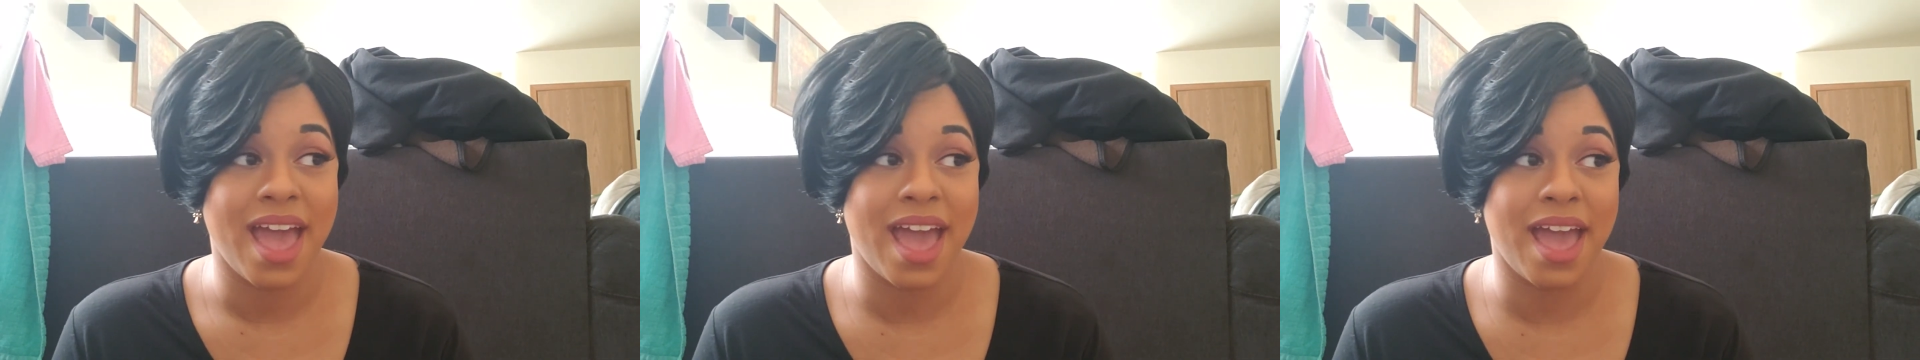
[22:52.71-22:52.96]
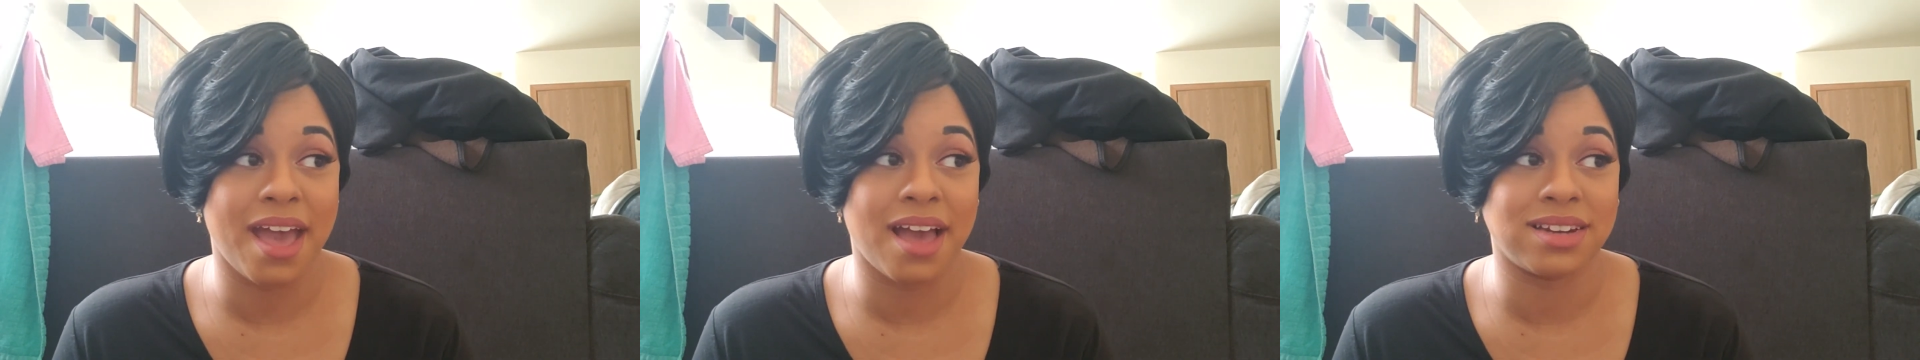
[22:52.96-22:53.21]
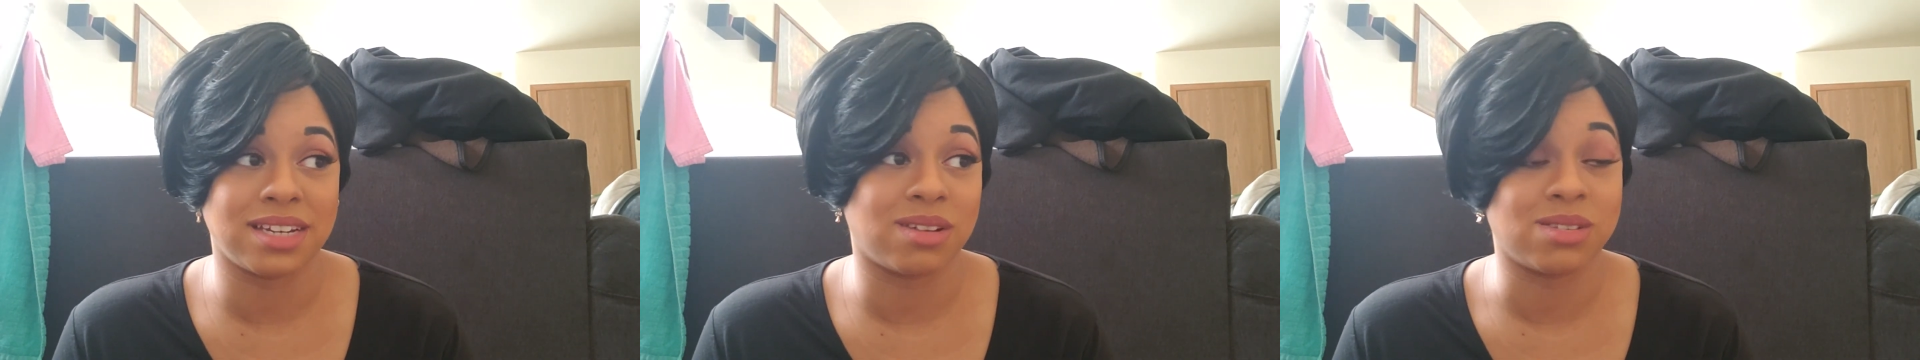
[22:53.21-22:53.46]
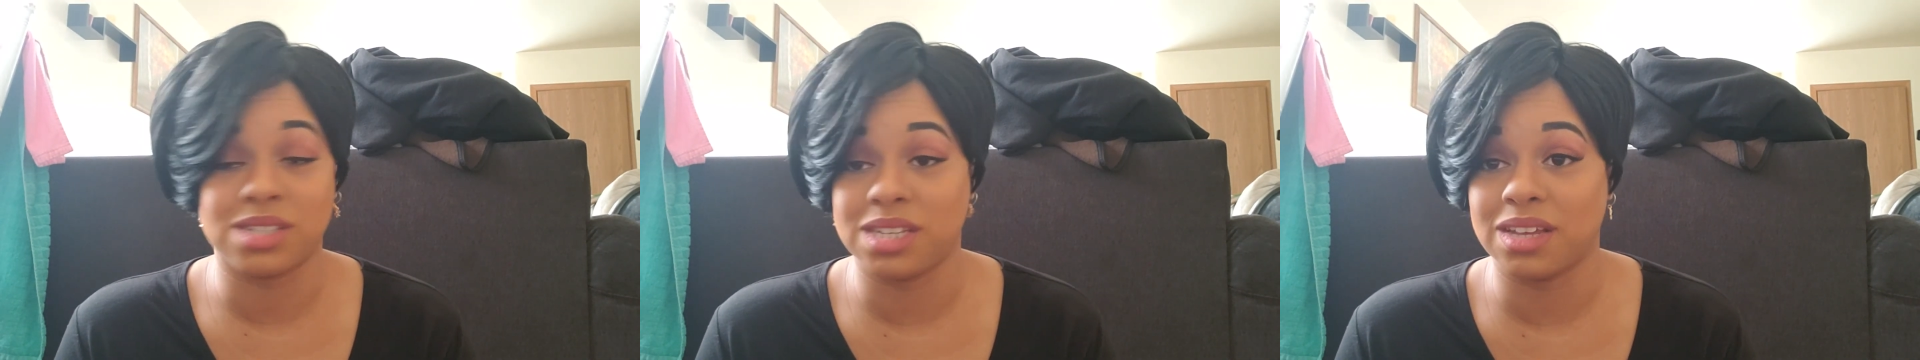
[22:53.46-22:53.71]
And
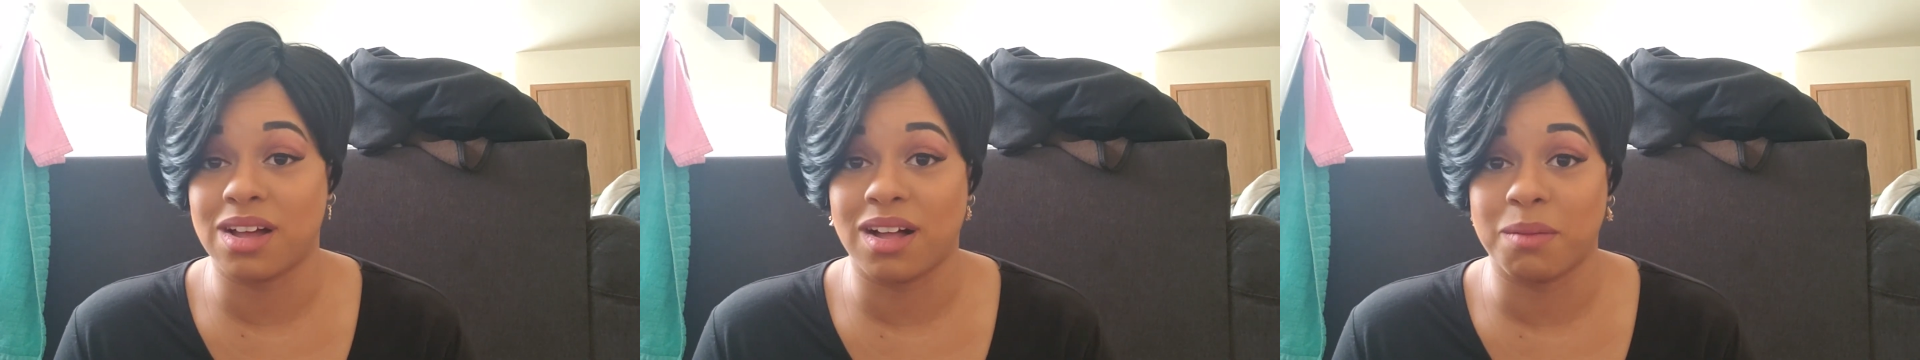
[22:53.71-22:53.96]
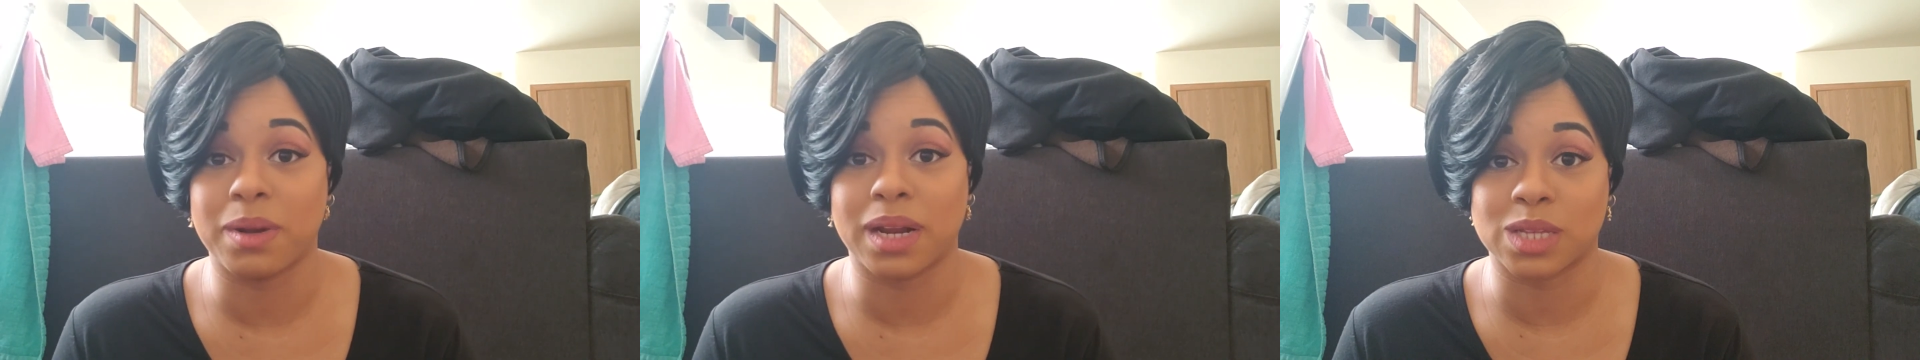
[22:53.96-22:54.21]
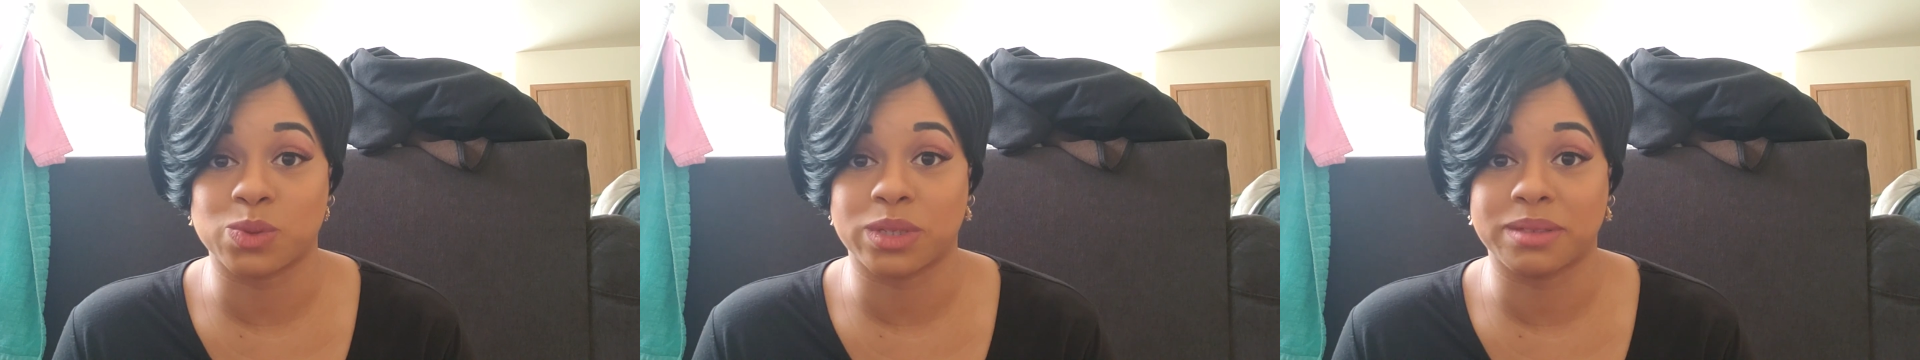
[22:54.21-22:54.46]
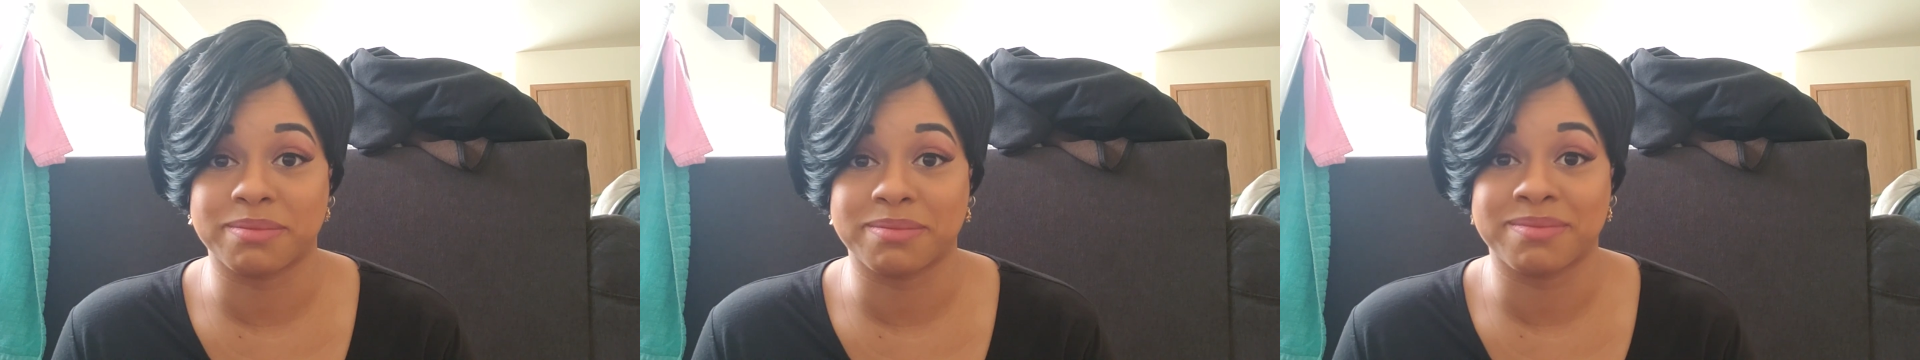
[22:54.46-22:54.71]
I'll see y'all in my next
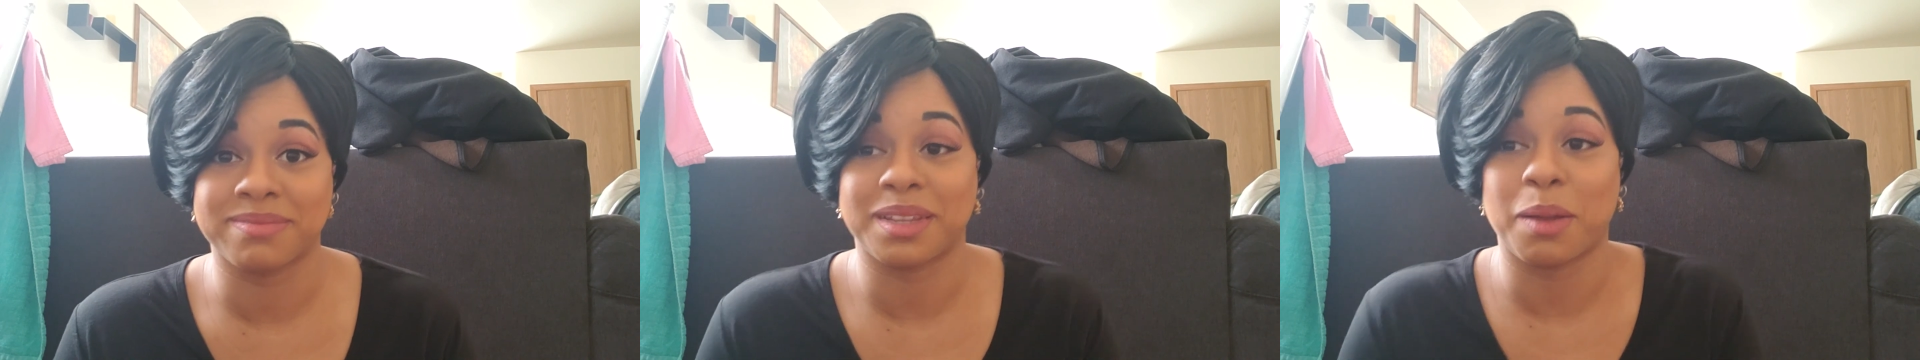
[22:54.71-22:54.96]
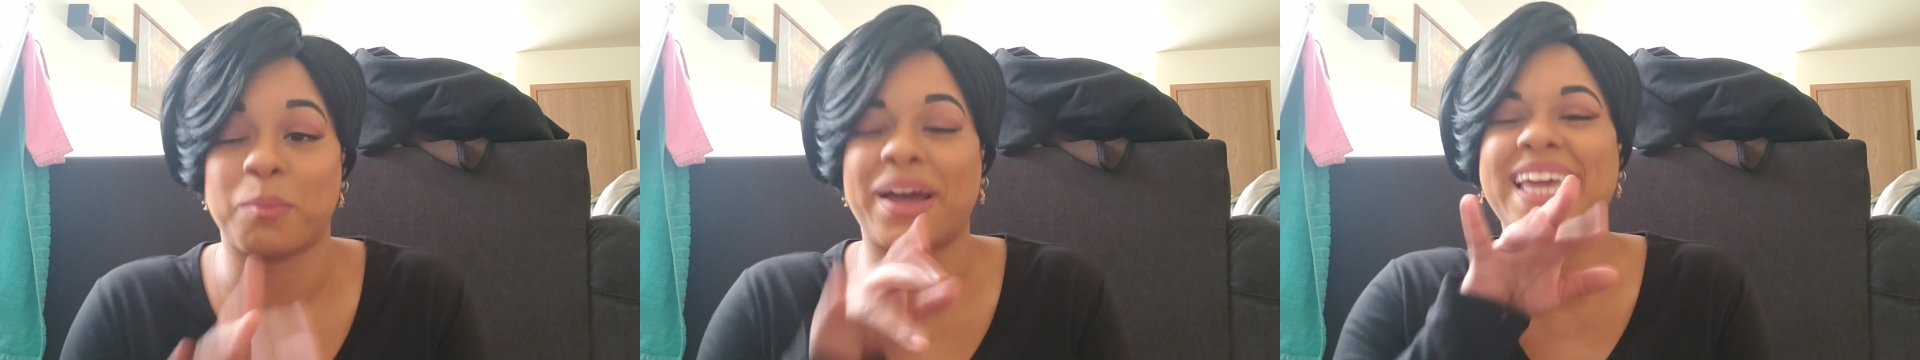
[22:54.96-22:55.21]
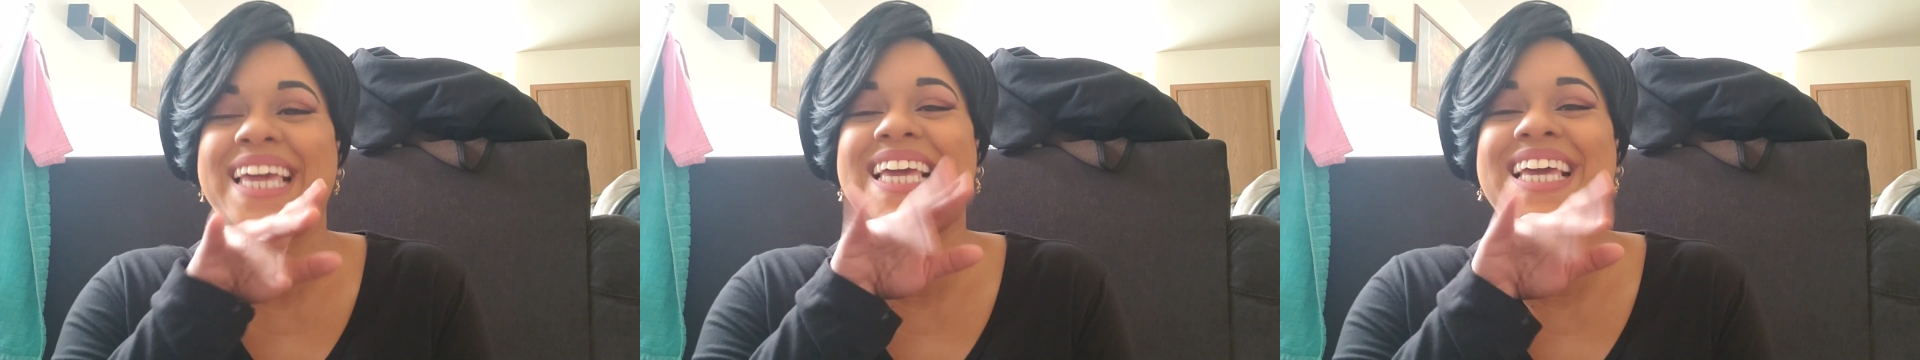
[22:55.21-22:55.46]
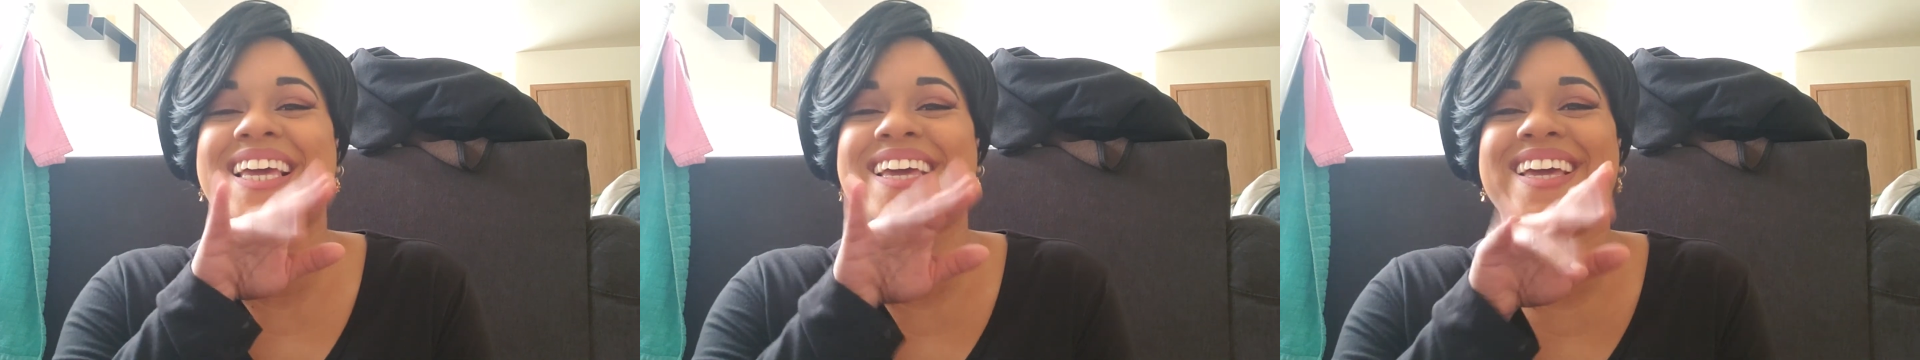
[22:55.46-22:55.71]
one.
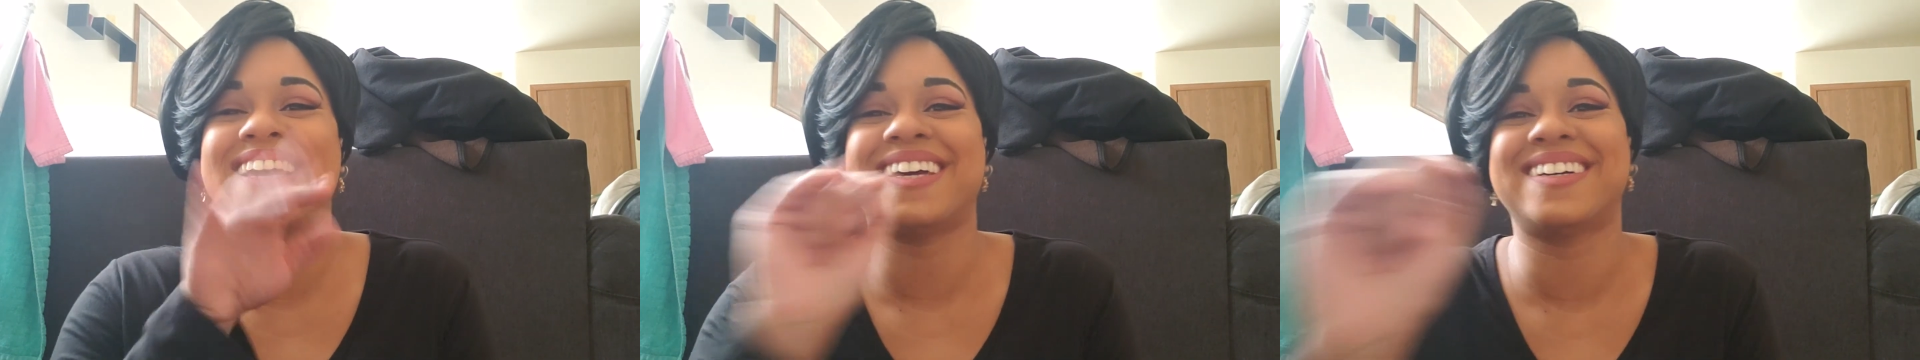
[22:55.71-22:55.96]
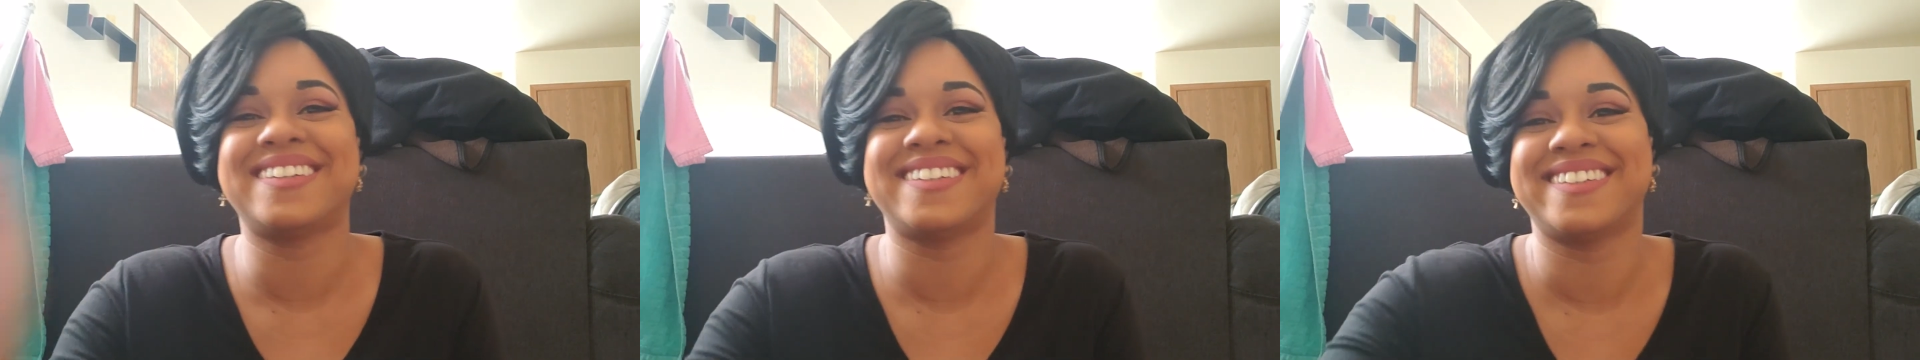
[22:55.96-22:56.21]
Bye!